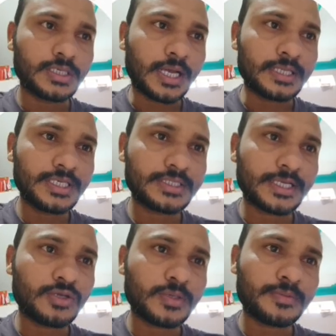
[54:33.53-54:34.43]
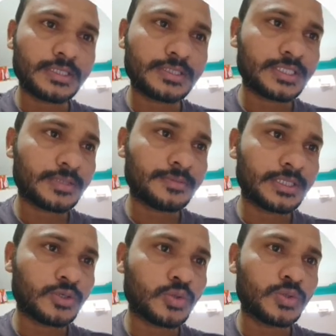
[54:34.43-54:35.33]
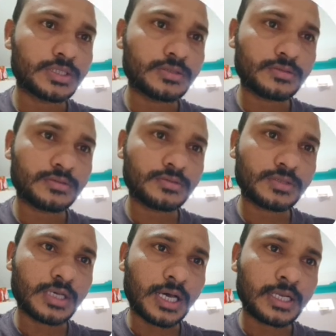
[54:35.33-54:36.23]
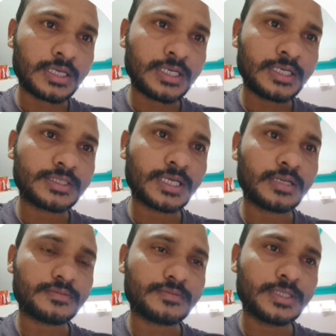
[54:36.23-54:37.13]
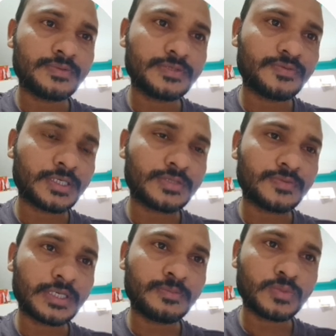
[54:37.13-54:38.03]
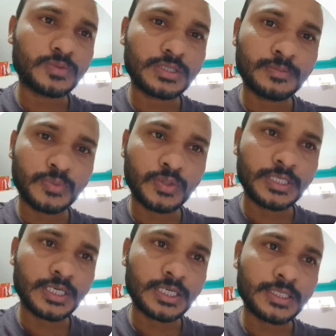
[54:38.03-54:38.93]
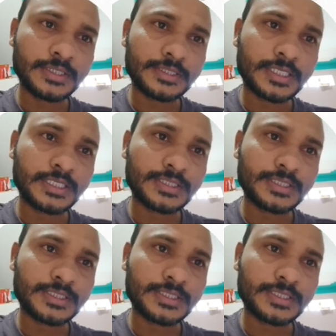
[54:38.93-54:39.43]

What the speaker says: And these endomembrane system include organelles are, in which first very important organelles, that is